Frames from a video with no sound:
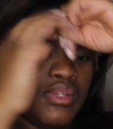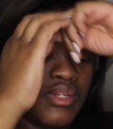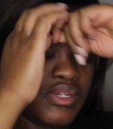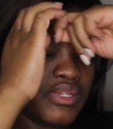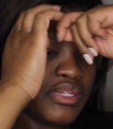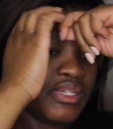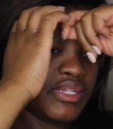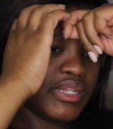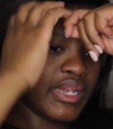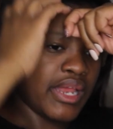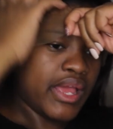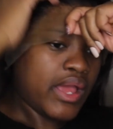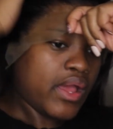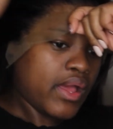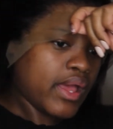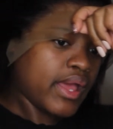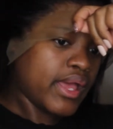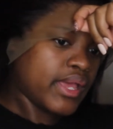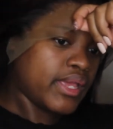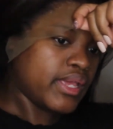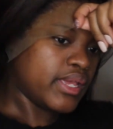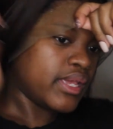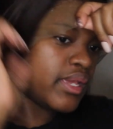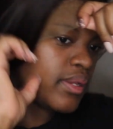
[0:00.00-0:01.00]
So now
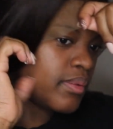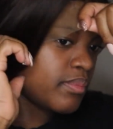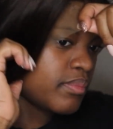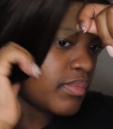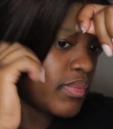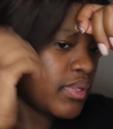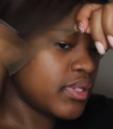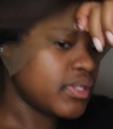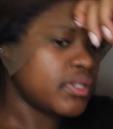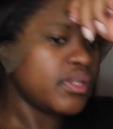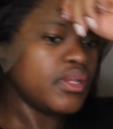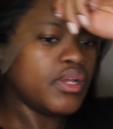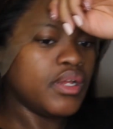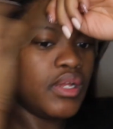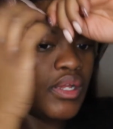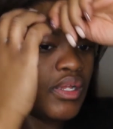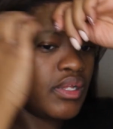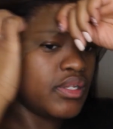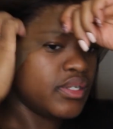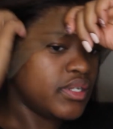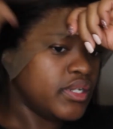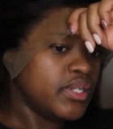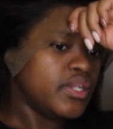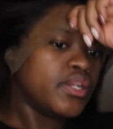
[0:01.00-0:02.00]
I am
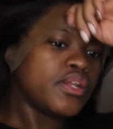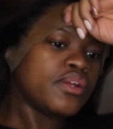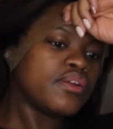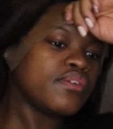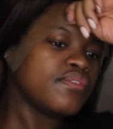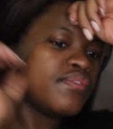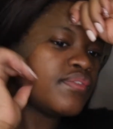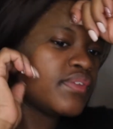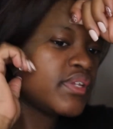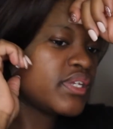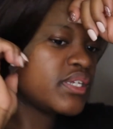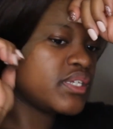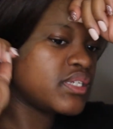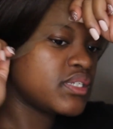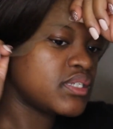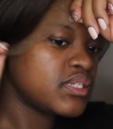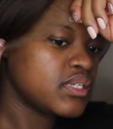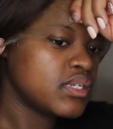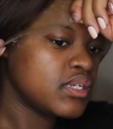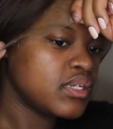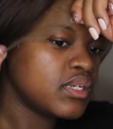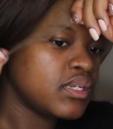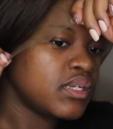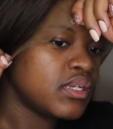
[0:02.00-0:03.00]
nervous
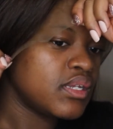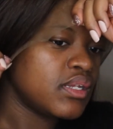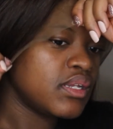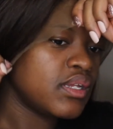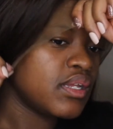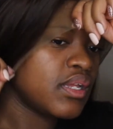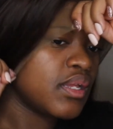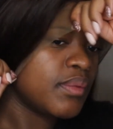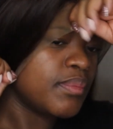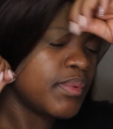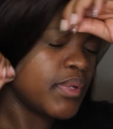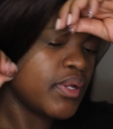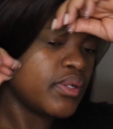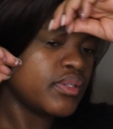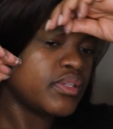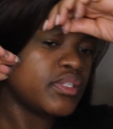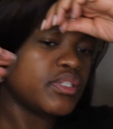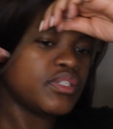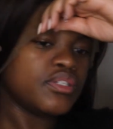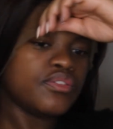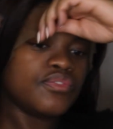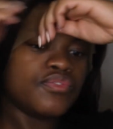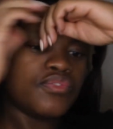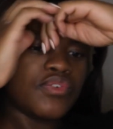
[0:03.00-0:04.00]
about
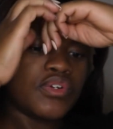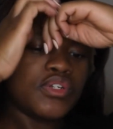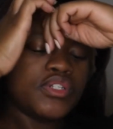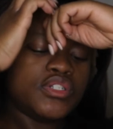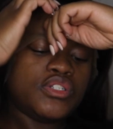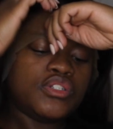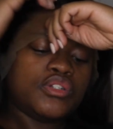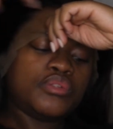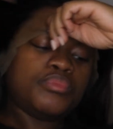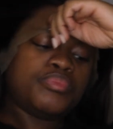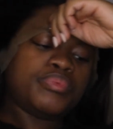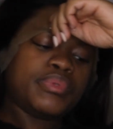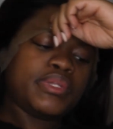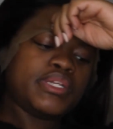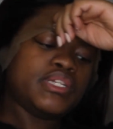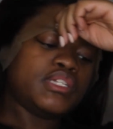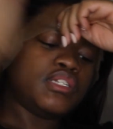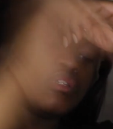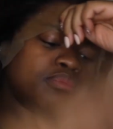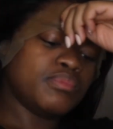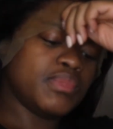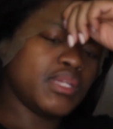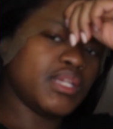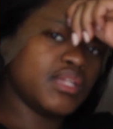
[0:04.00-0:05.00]
this frontal
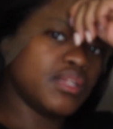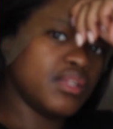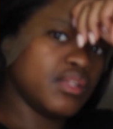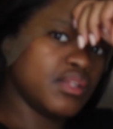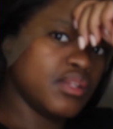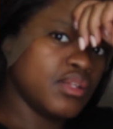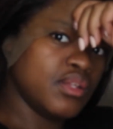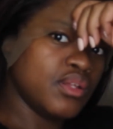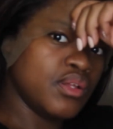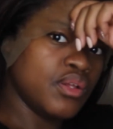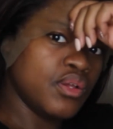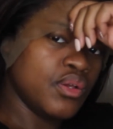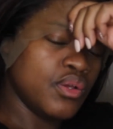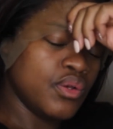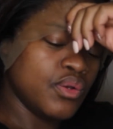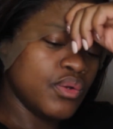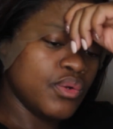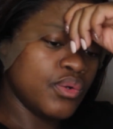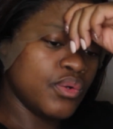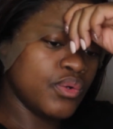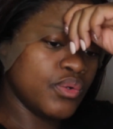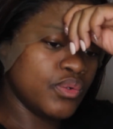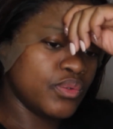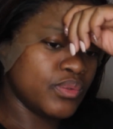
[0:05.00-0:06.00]
placement.
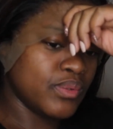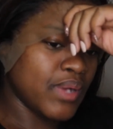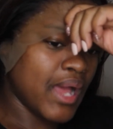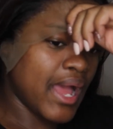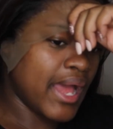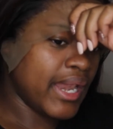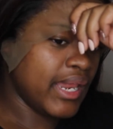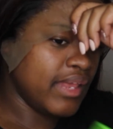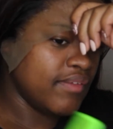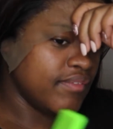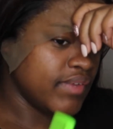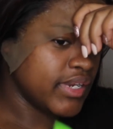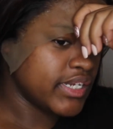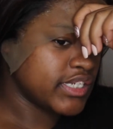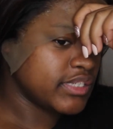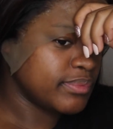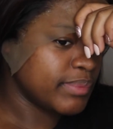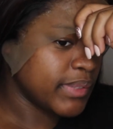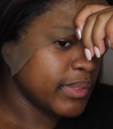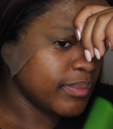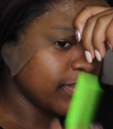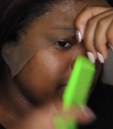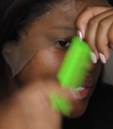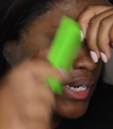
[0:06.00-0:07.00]
Ooh, I didn't even
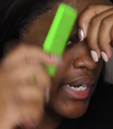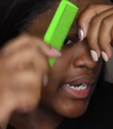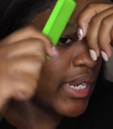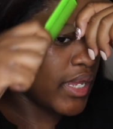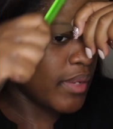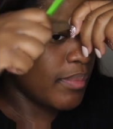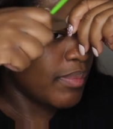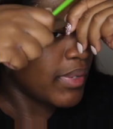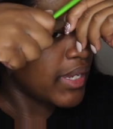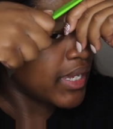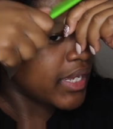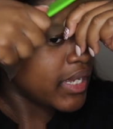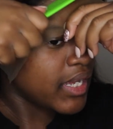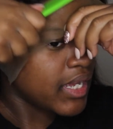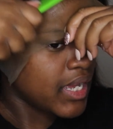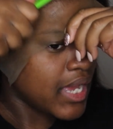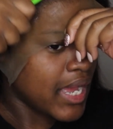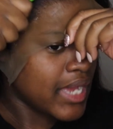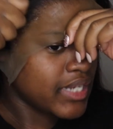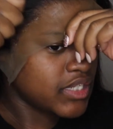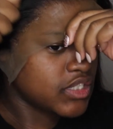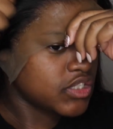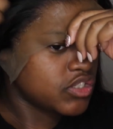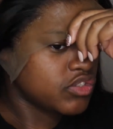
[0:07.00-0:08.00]
explain what I did, but
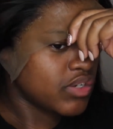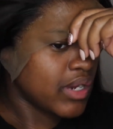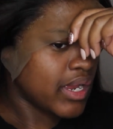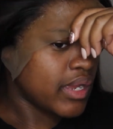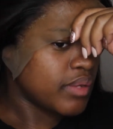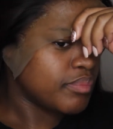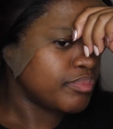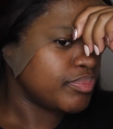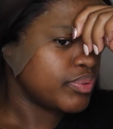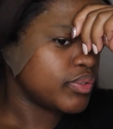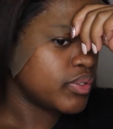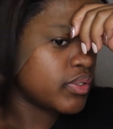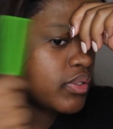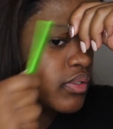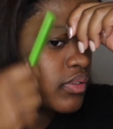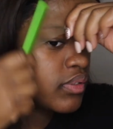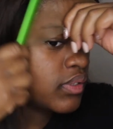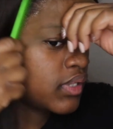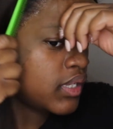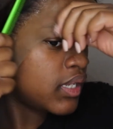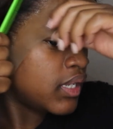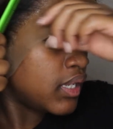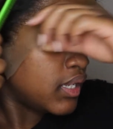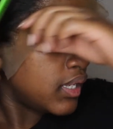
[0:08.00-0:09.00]
I just try and
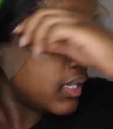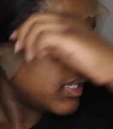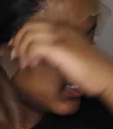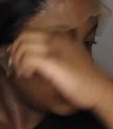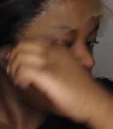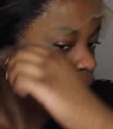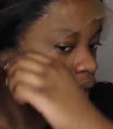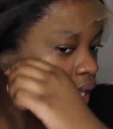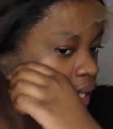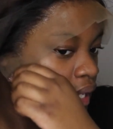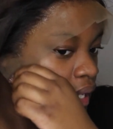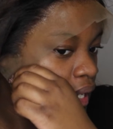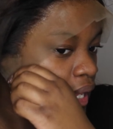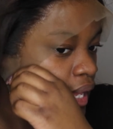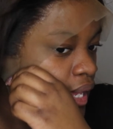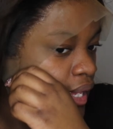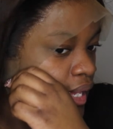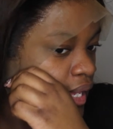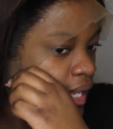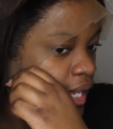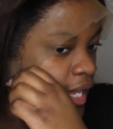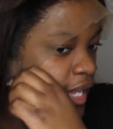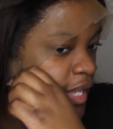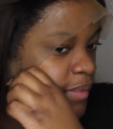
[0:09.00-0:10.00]
pull and
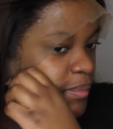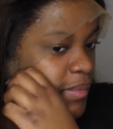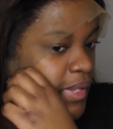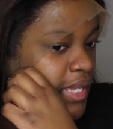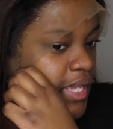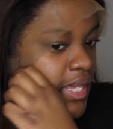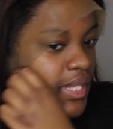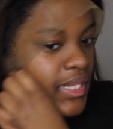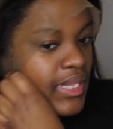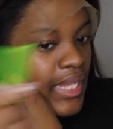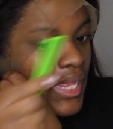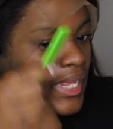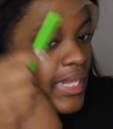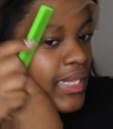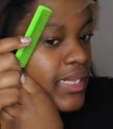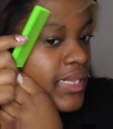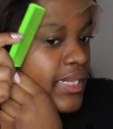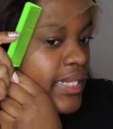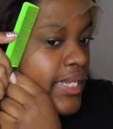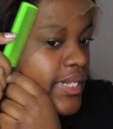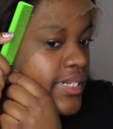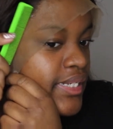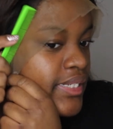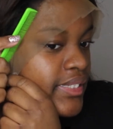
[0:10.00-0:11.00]
aim it and like
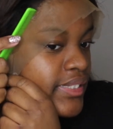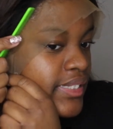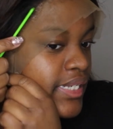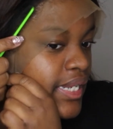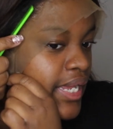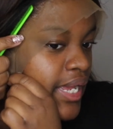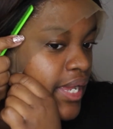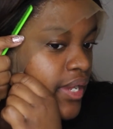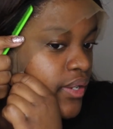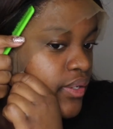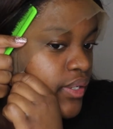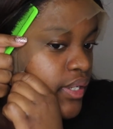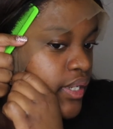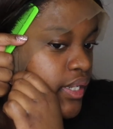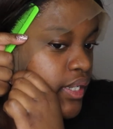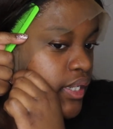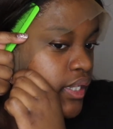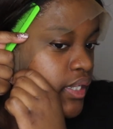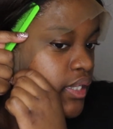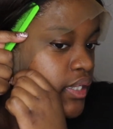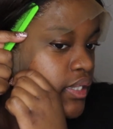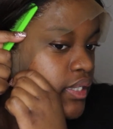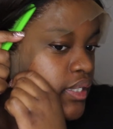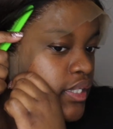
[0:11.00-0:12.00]
land it down in a
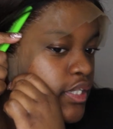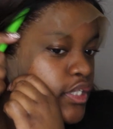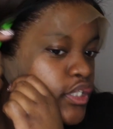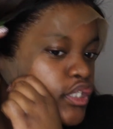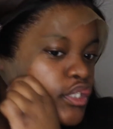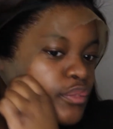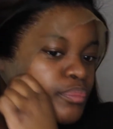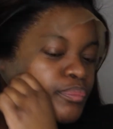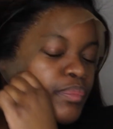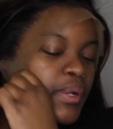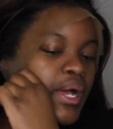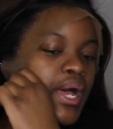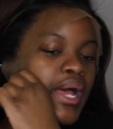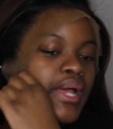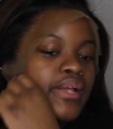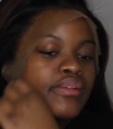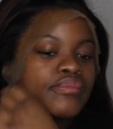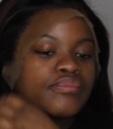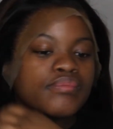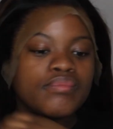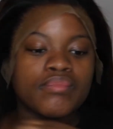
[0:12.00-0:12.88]
good spot.